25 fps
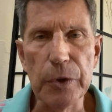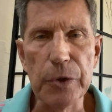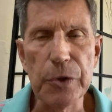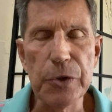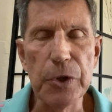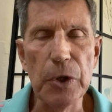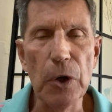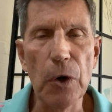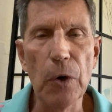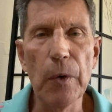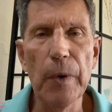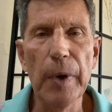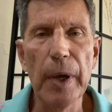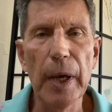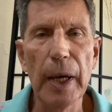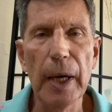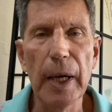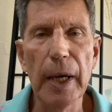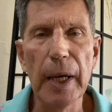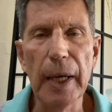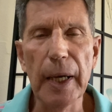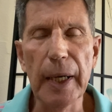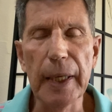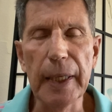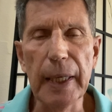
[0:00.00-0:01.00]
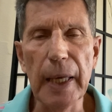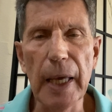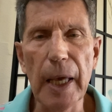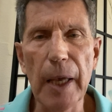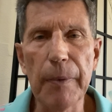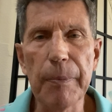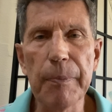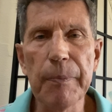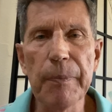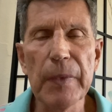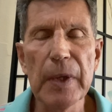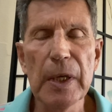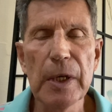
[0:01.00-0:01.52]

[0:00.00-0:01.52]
So again,